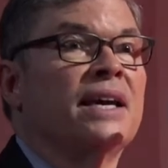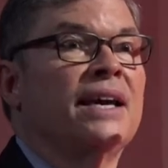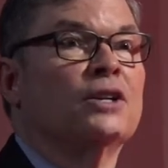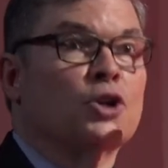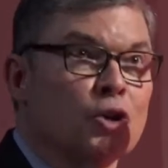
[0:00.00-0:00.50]

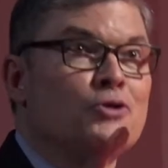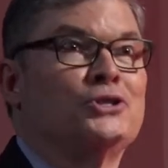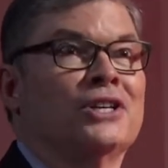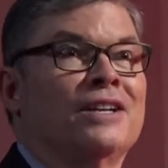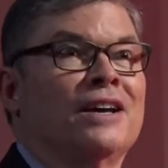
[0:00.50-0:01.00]

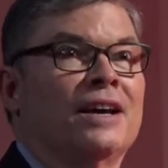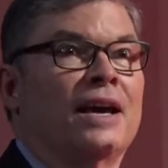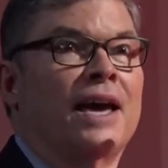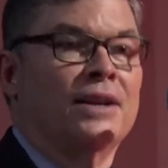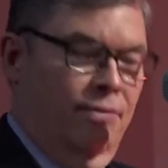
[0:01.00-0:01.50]
inclusion
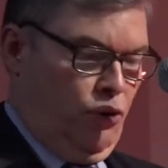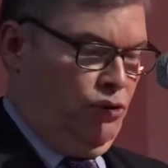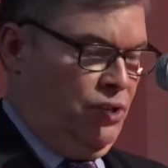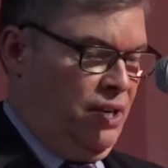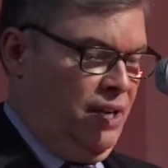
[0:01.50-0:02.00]
and
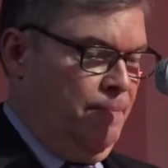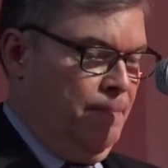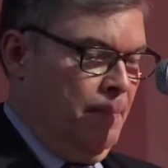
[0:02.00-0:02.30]
diversity.